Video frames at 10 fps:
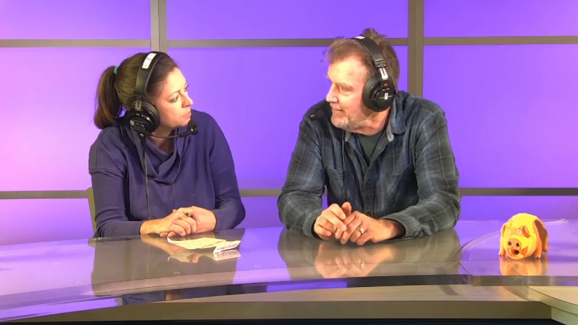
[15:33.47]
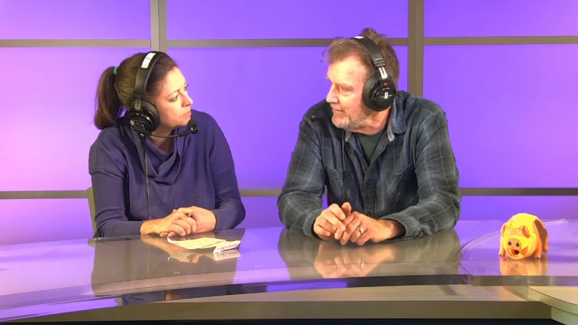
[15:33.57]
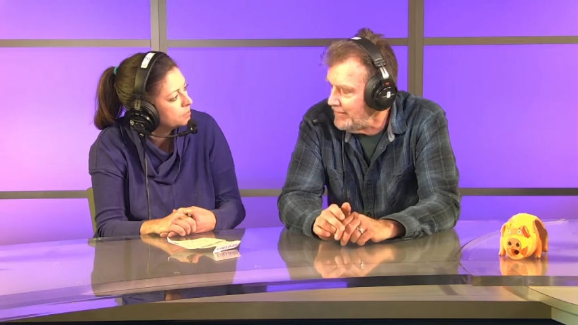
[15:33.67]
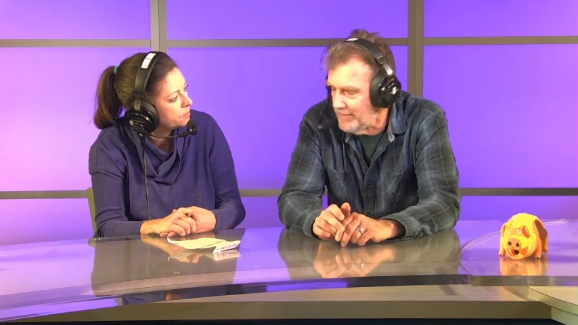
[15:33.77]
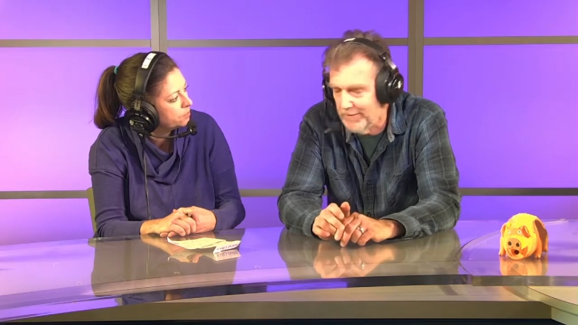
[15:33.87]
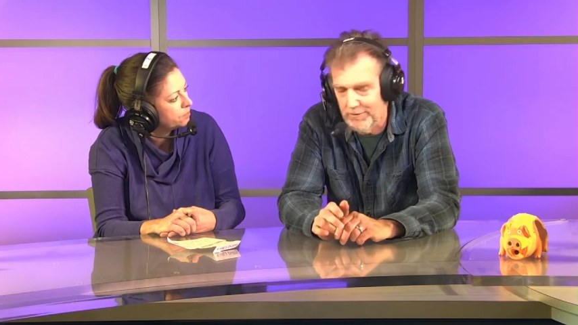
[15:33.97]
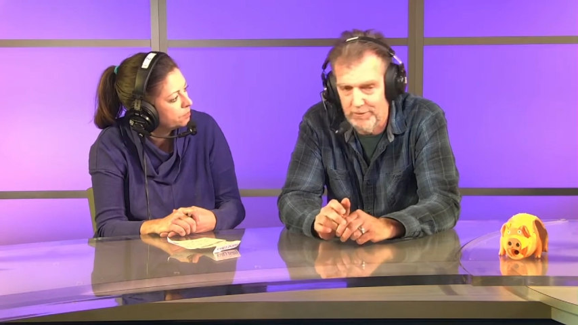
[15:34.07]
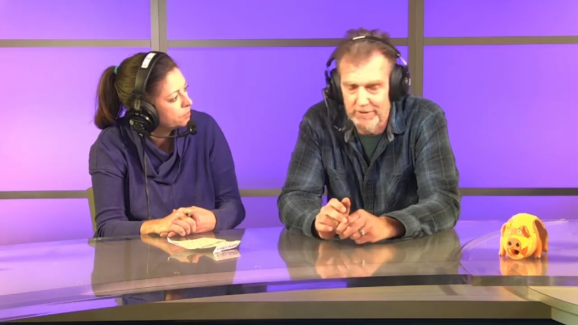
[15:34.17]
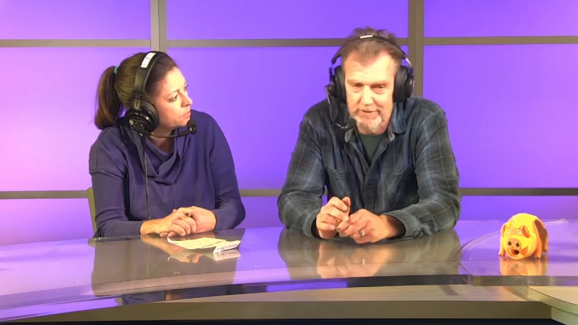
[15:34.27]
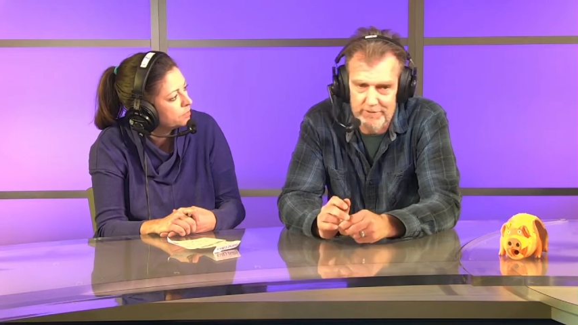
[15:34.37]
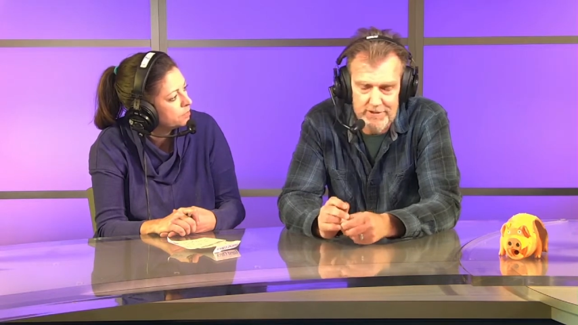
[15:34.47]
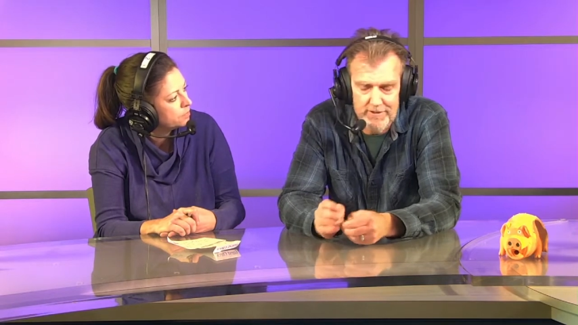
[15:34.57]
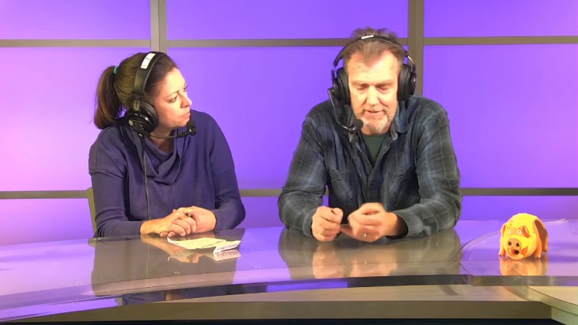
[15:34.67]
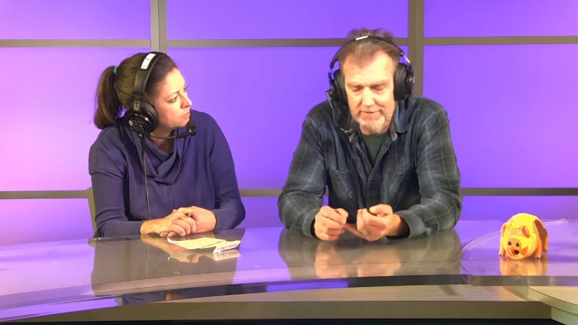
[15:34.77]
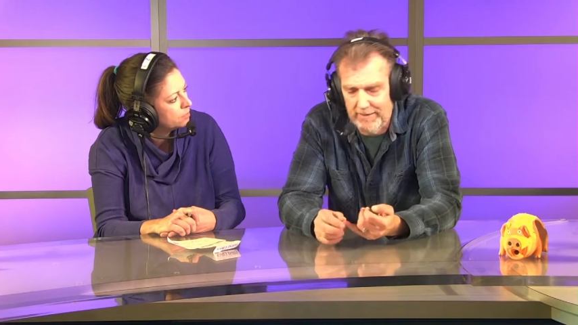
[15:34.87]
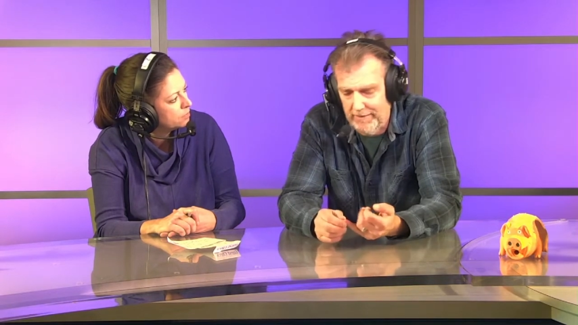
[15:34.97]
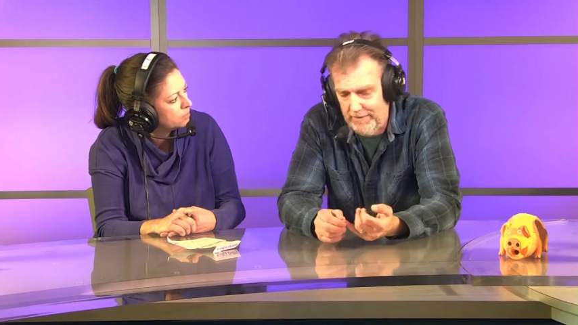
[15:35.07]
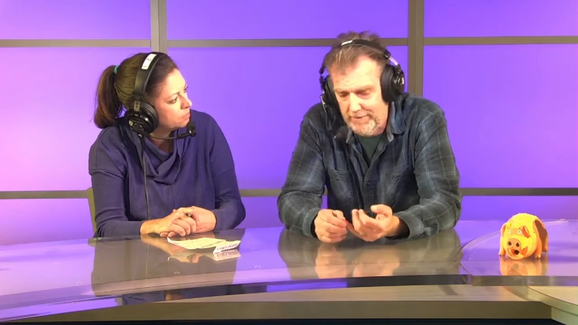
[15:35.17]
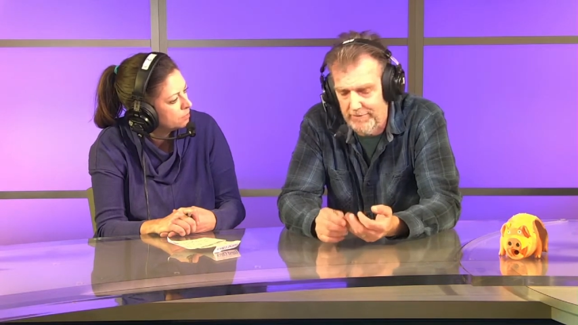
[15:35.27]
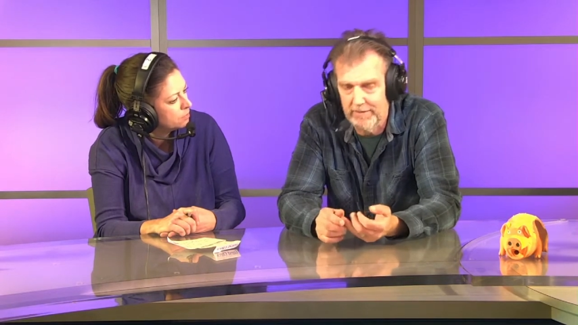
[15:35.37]
Speaker 1: Yep. You get in the door, you don't start
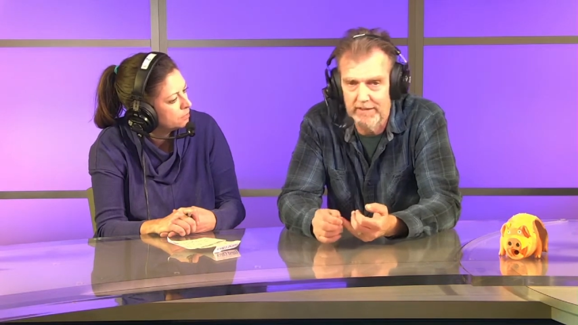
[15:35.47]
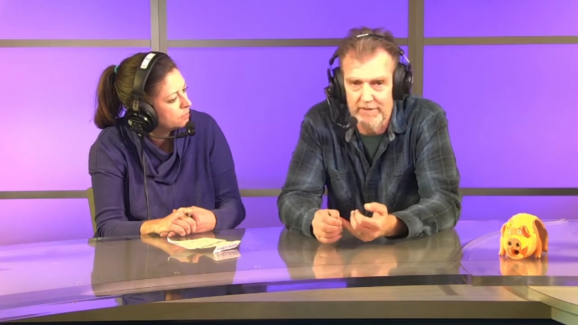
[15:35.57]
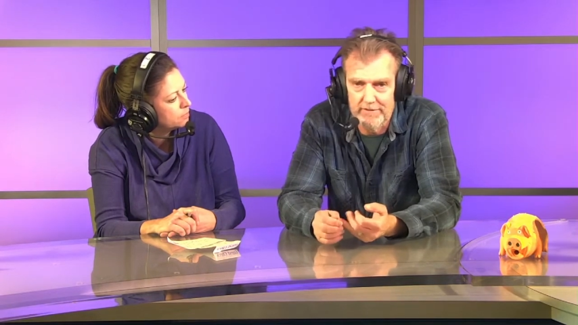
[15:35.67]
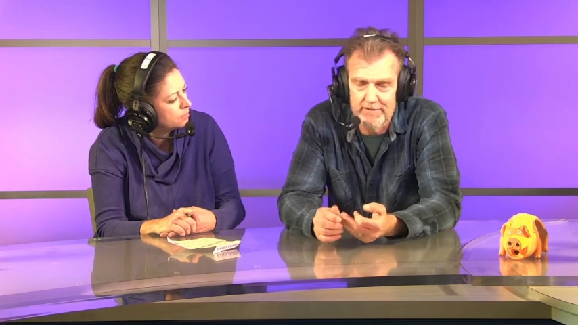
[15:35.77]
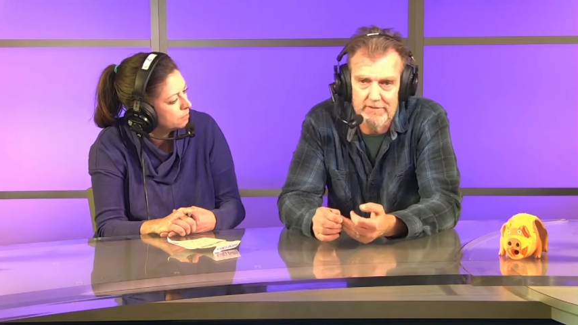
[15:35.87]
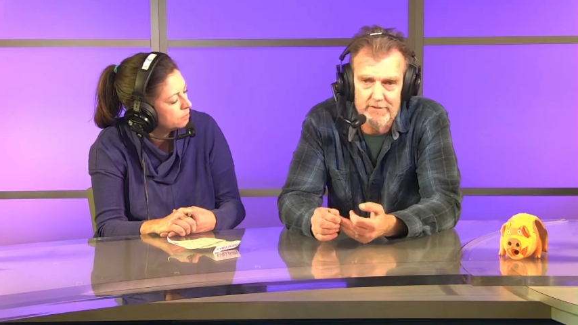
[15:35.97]
taking care of your kids